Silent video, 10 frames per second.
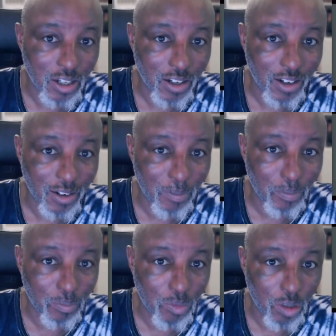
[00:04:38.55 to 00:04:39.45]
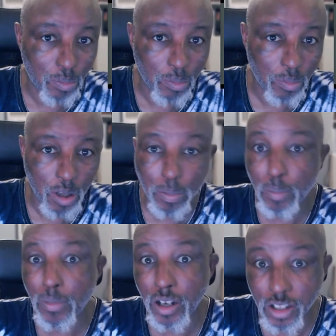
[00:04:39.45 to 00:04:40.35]
Bob
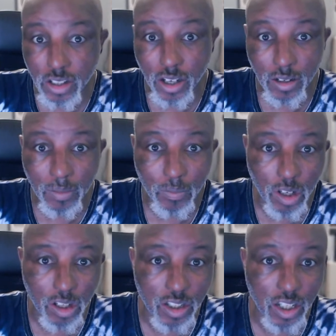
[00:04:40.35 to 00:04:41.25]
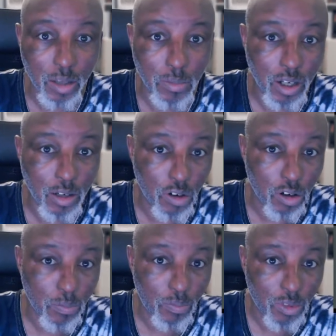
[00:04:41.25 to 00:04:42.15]
Marley's son, Ziggy Marley,
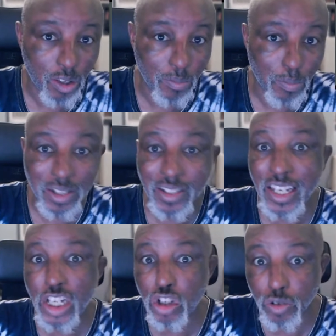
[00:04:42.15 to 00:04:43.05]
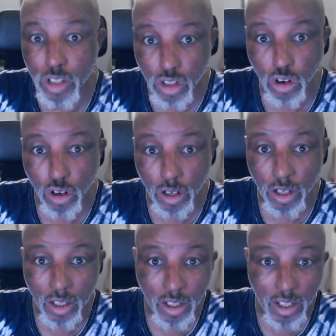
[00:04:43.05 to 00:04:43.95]
wrote, "My teacher is gone.
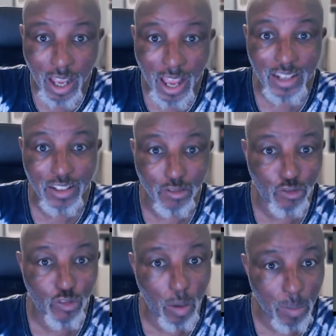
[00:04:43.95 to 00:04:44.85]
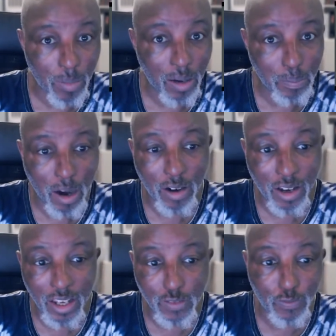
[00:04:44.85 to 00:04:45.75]
Aston Family Man
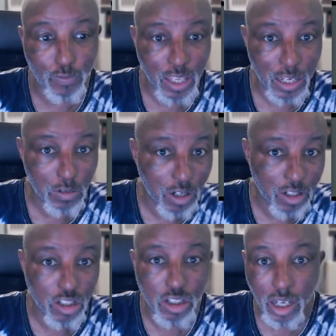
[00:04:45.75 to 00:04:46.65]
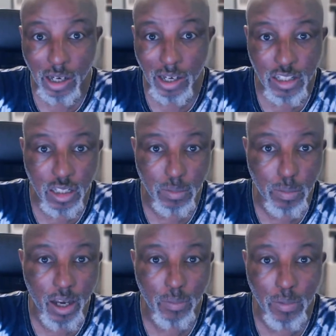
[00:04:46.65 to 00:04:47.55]
Barrett, his feel and style has
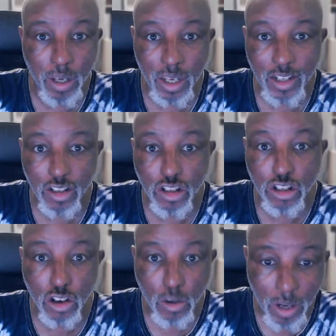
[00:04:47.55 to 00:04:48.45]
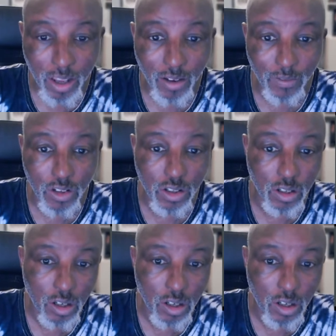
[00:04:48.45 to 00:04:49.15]
inspired me and so many others.